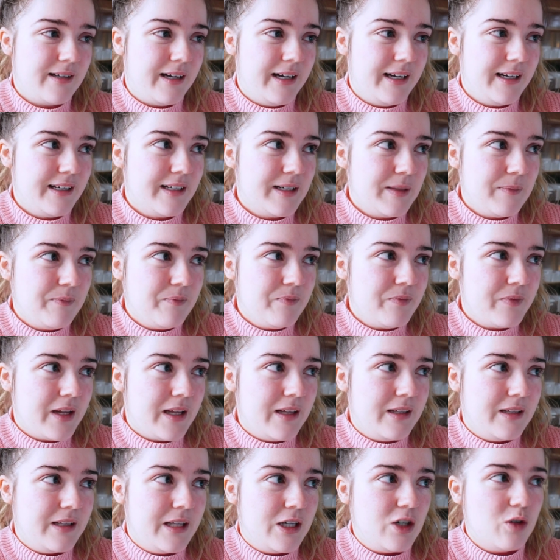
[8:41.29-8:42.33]
Like
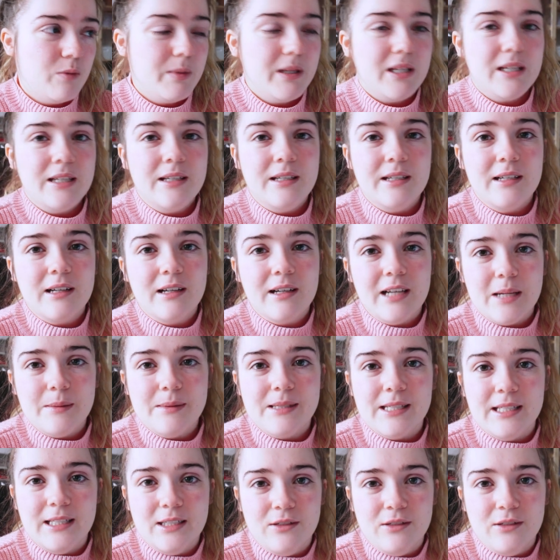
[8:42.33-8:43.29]
there'll be clips